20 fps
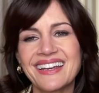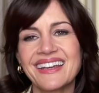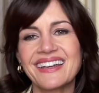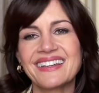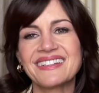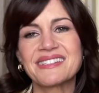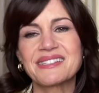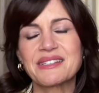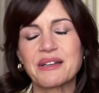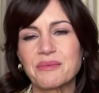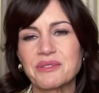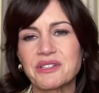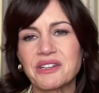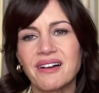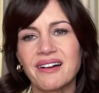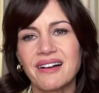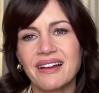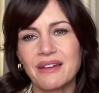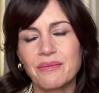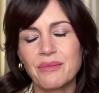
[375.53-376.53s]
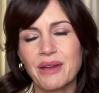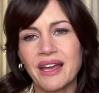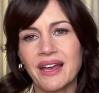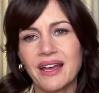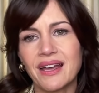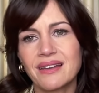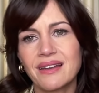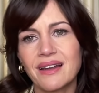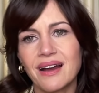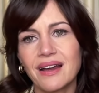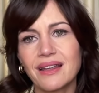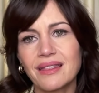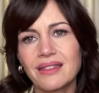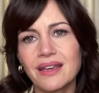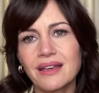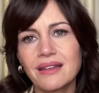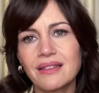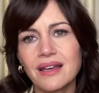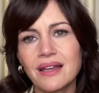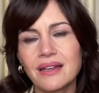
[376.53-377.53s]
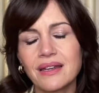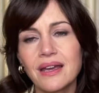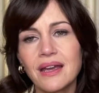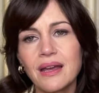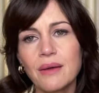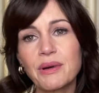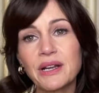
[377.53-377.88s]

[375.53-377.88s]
in some time, and I think that,